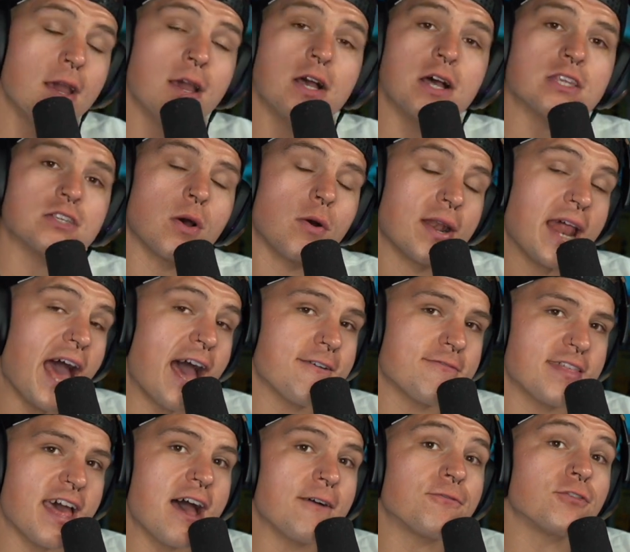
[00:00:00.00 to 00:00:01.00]
So I would have
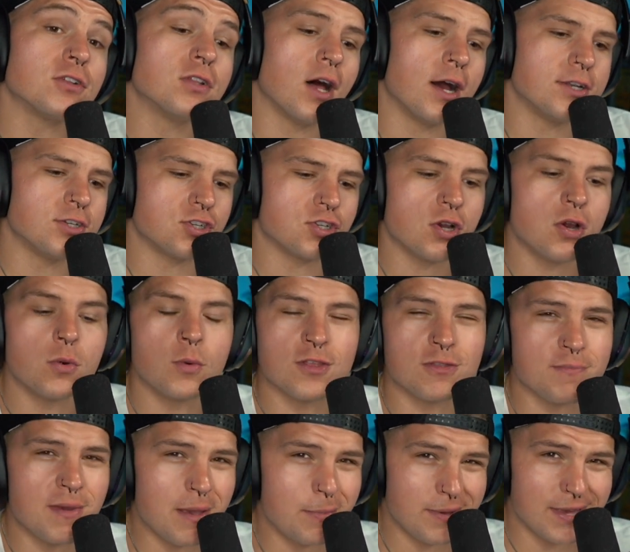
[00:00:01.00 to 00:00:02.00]
that for lunch with
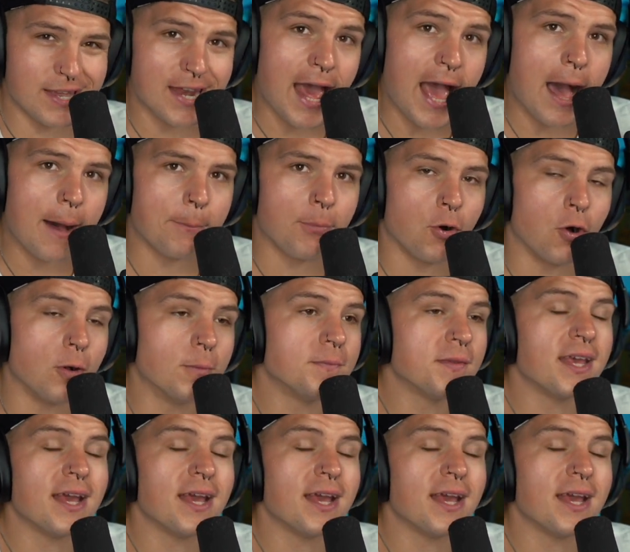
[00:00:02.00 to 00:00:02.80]
maybe an apple.